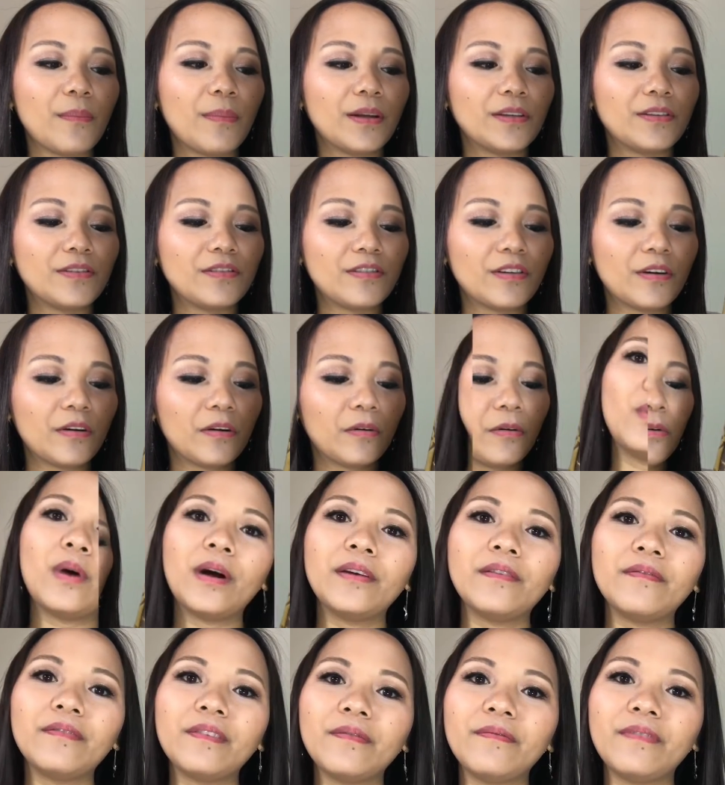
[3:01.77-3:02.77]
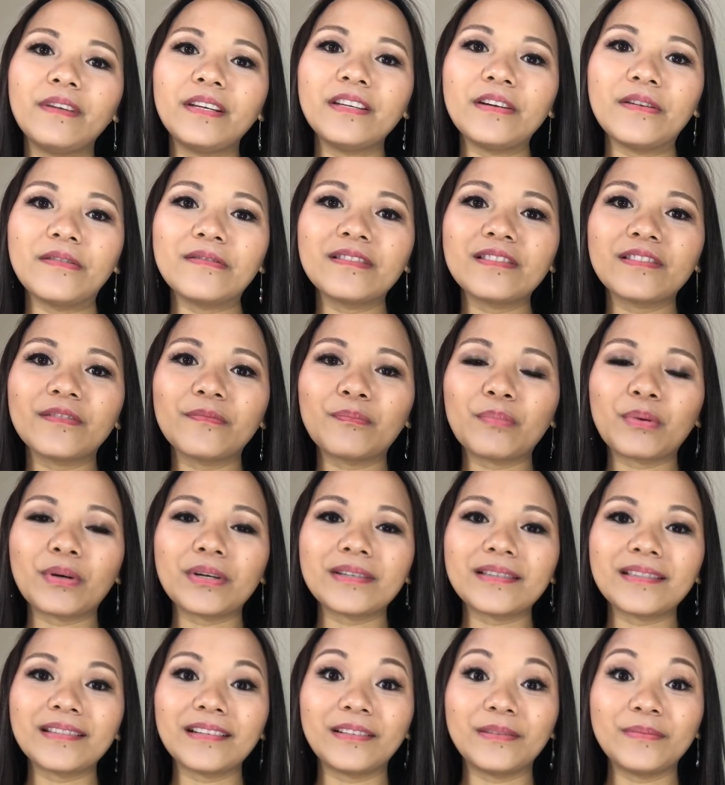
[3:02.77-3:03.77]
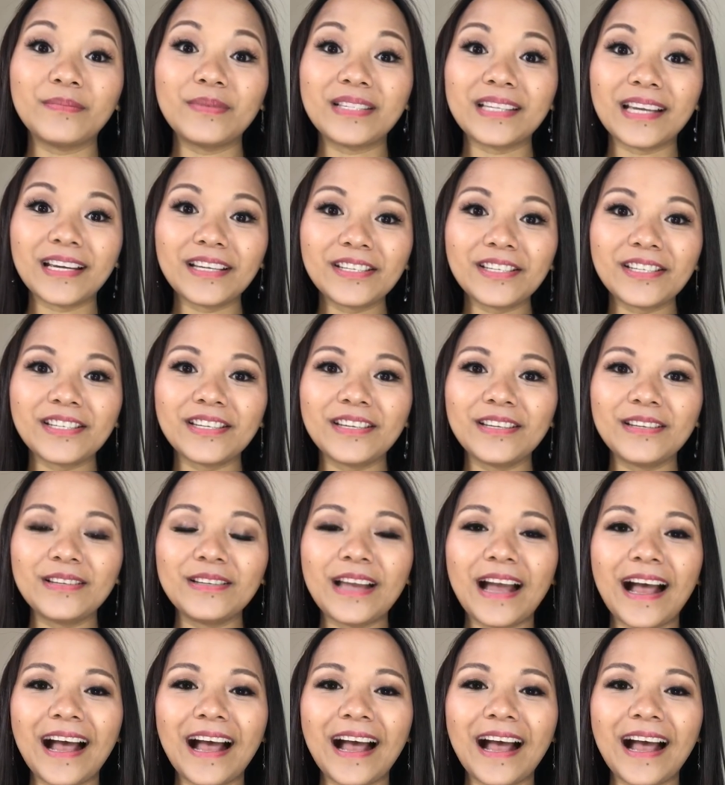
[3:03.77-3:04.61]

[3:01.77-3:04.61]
bandeau. One of the videos of Personal Obsession.